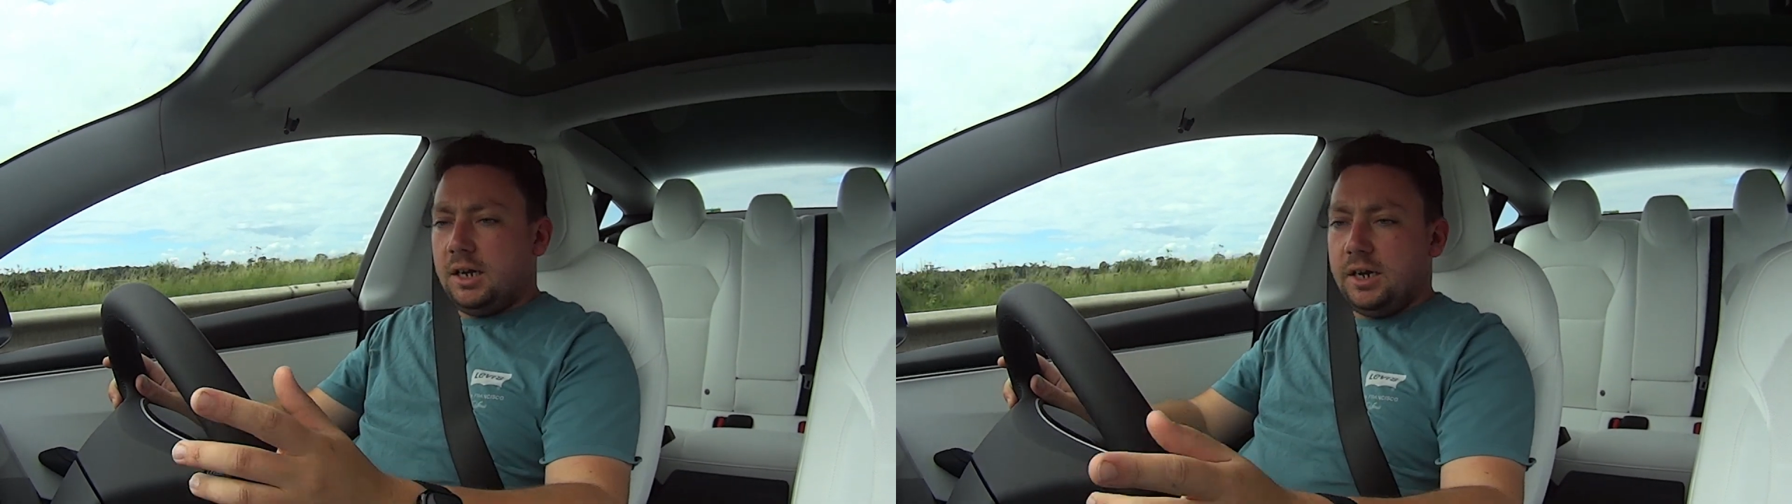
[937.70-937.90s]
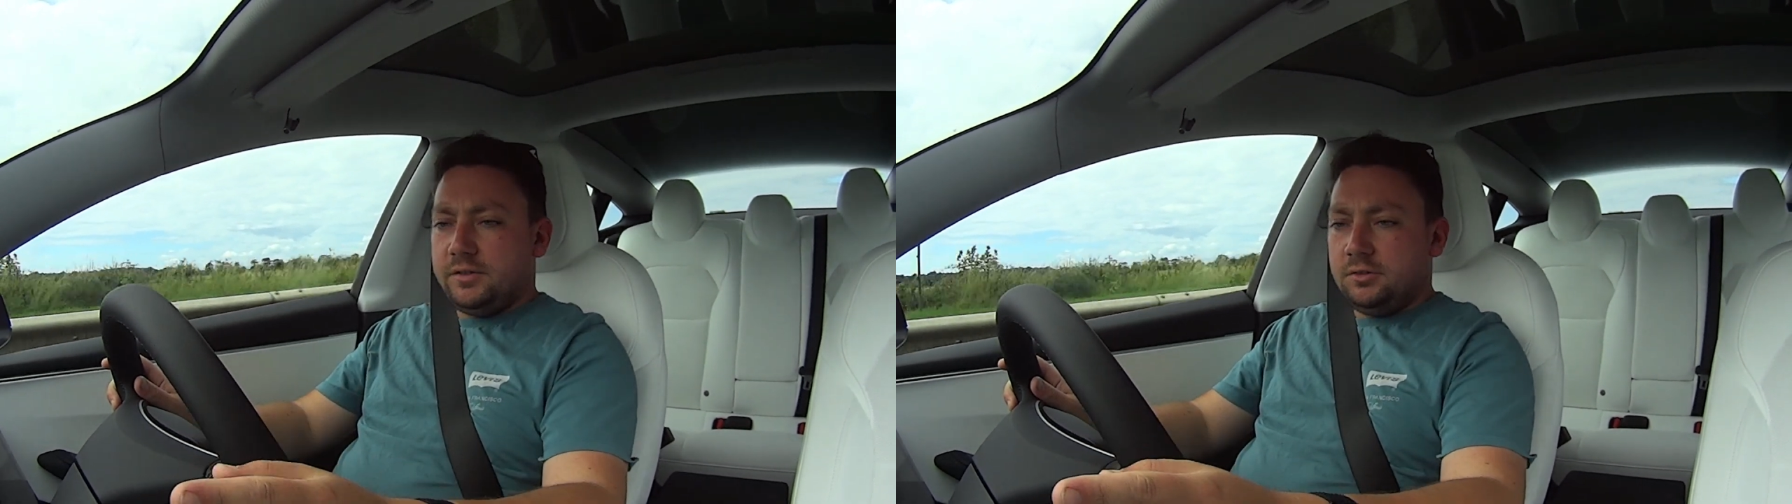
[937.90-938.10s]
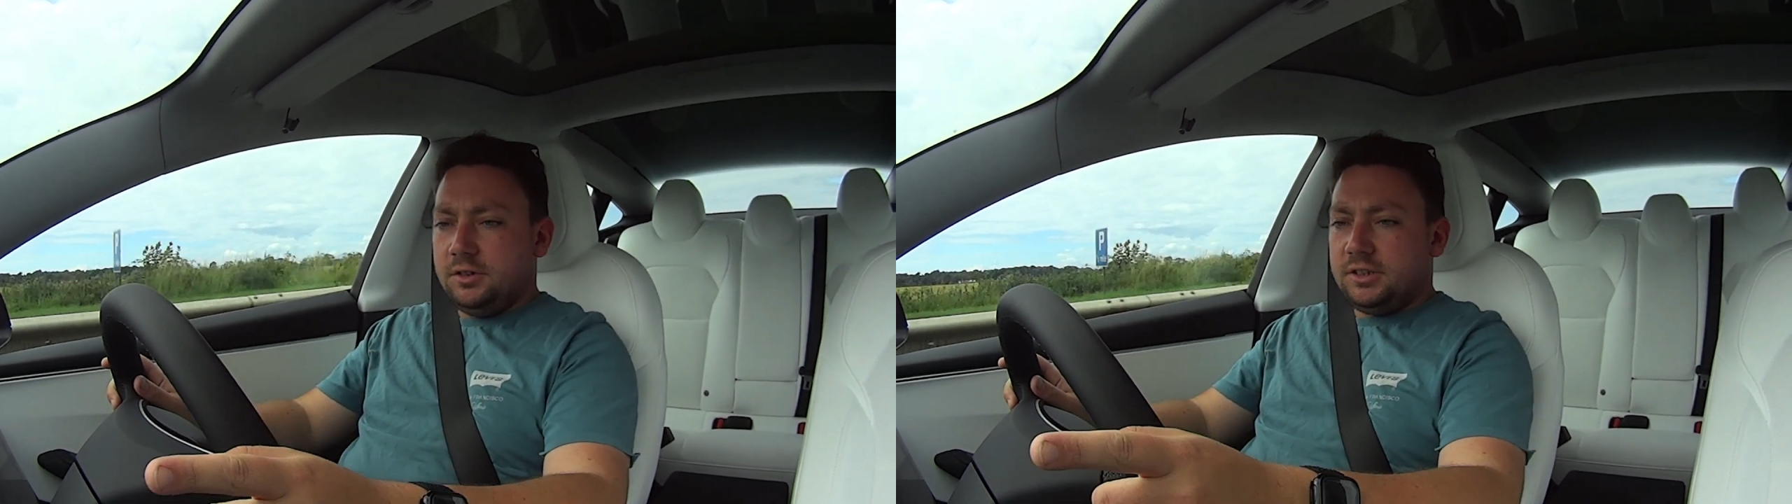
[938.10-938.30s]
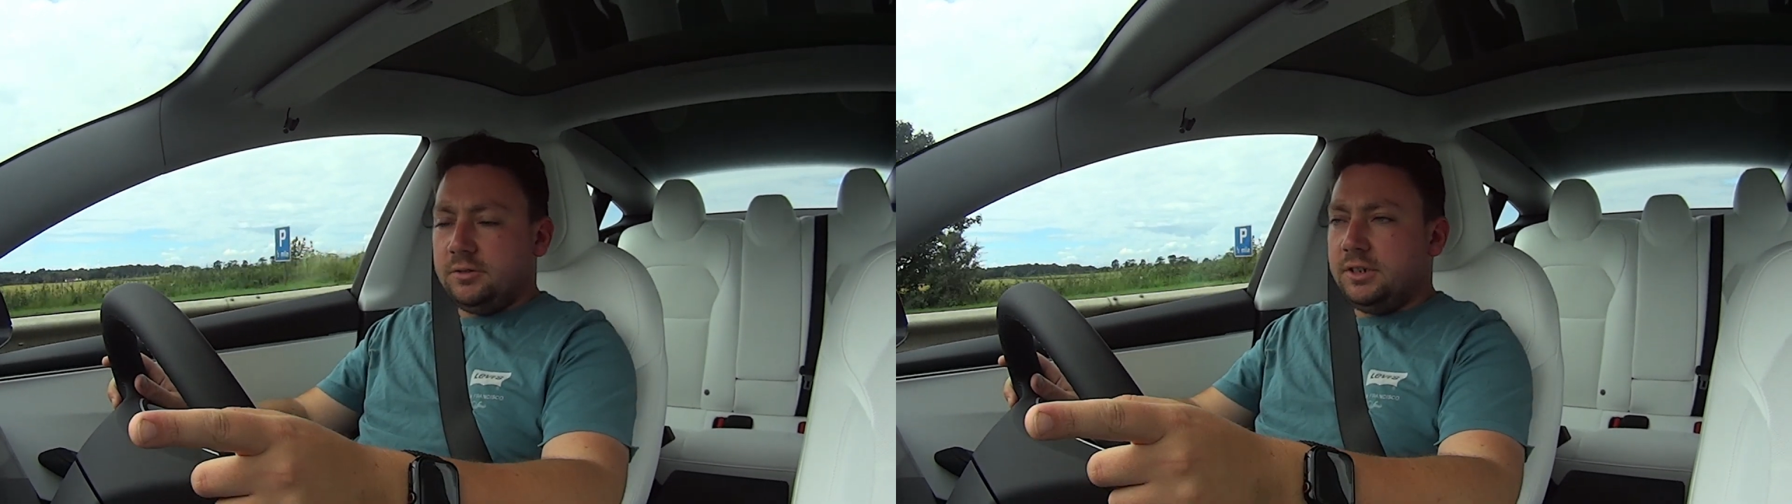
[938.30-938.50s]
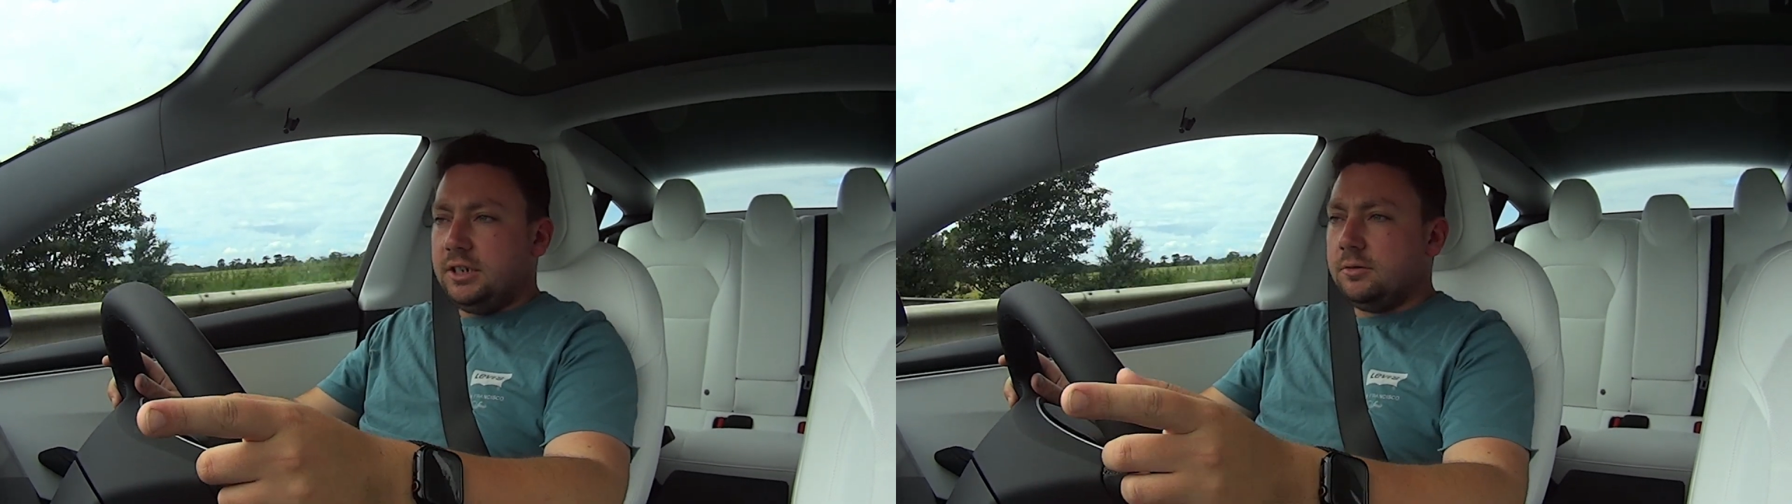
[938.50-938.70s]
have to look
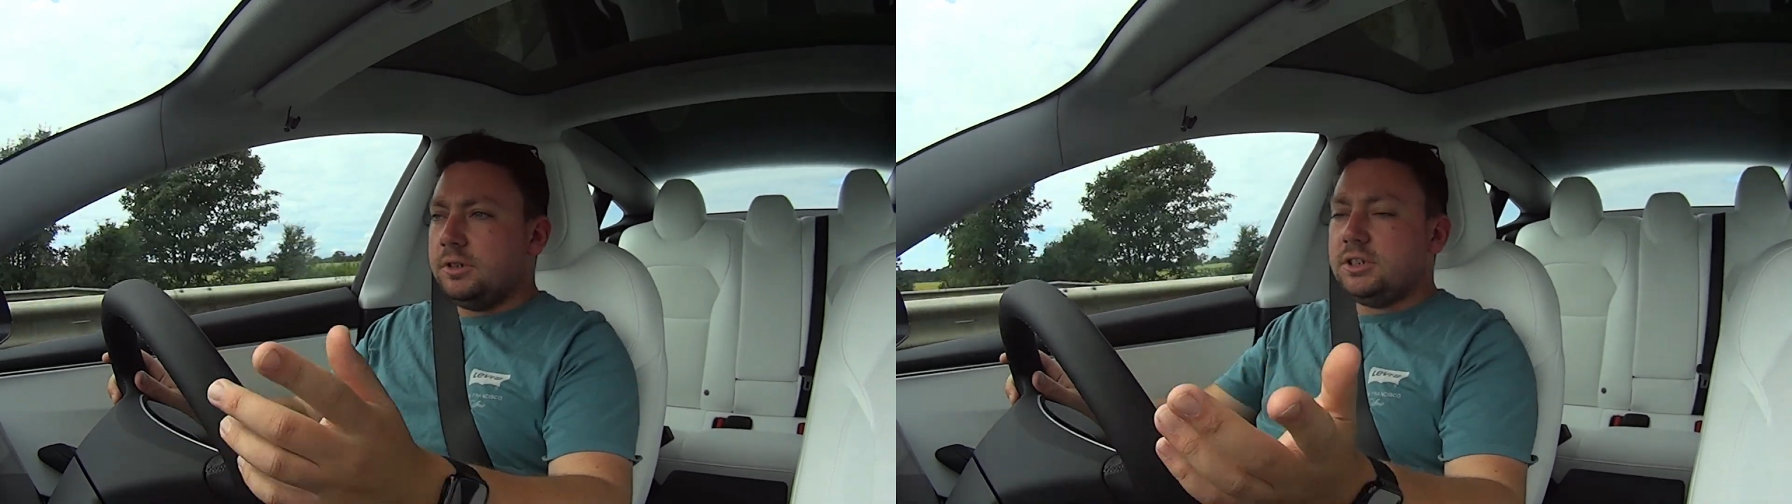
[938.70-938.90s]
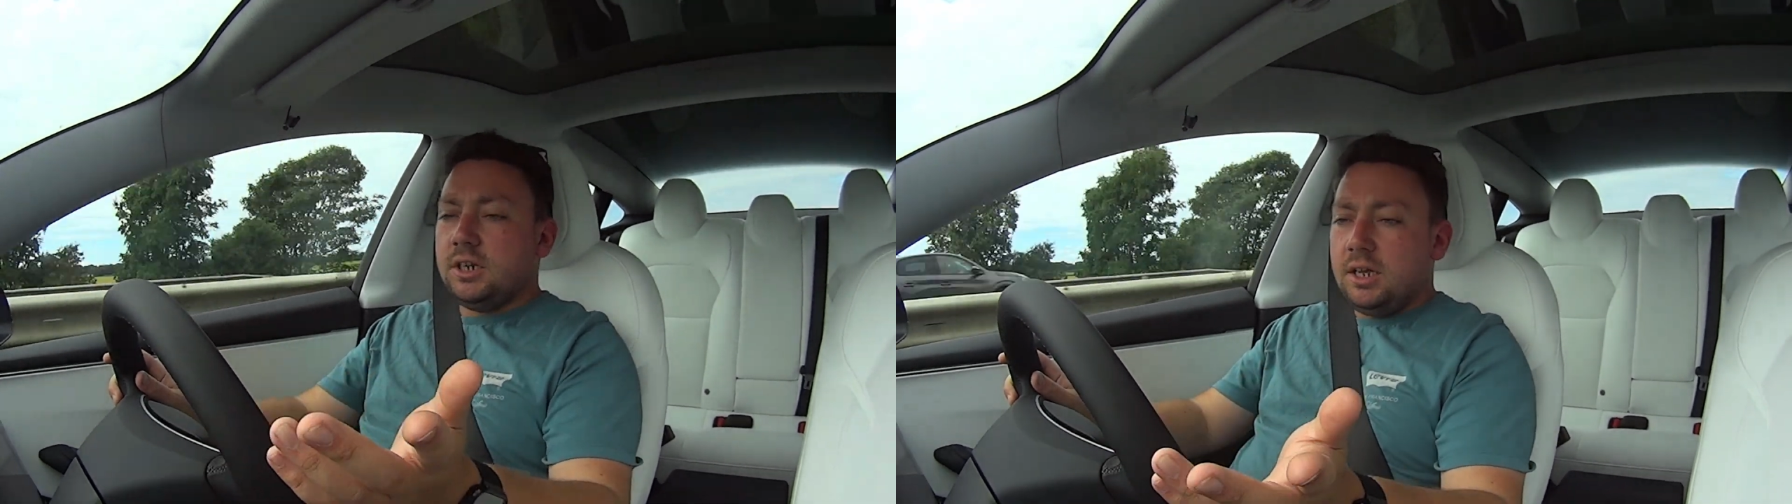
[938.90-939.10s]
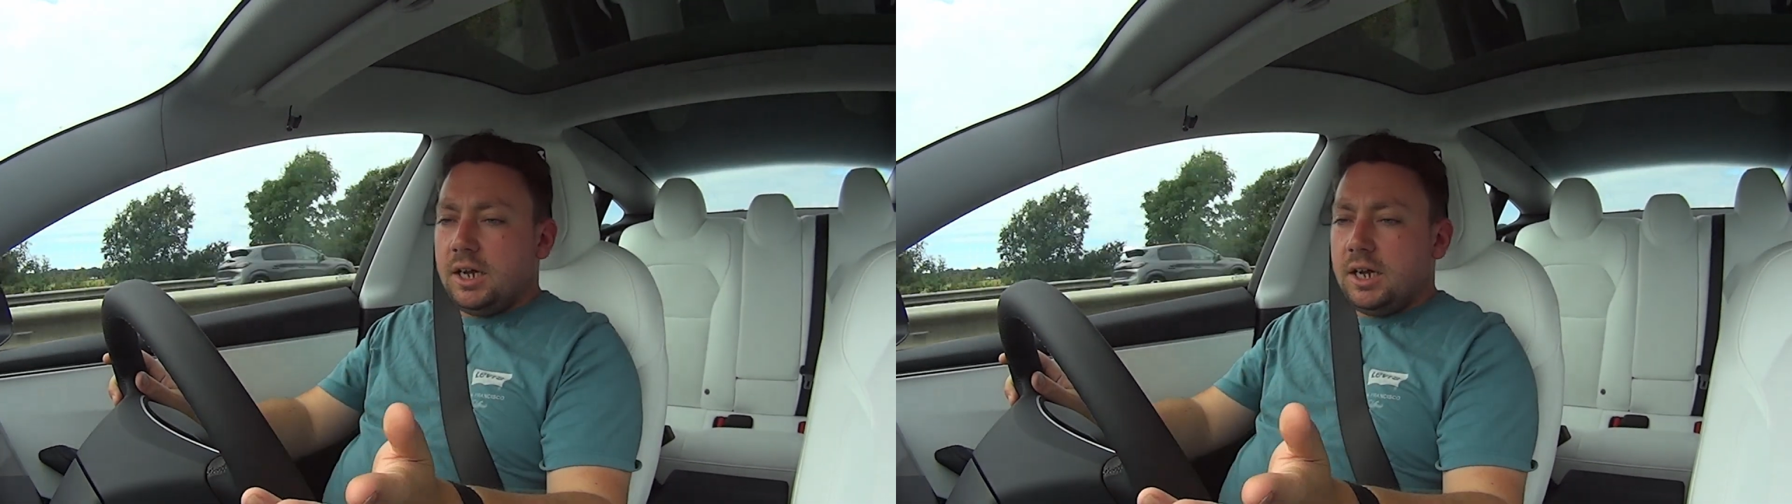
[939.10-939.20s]
down here, which